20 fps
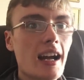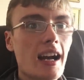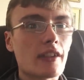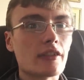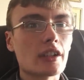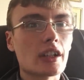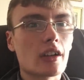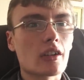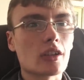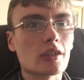I
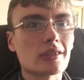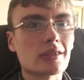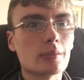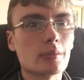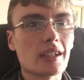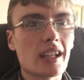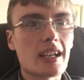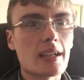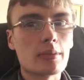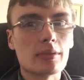think I've got
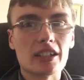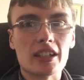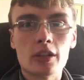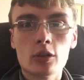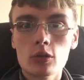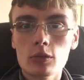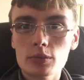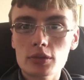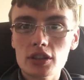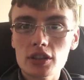some labelling
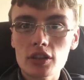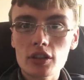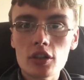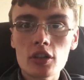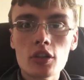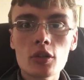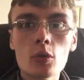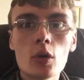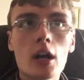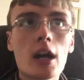up to
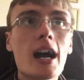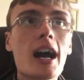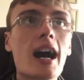do,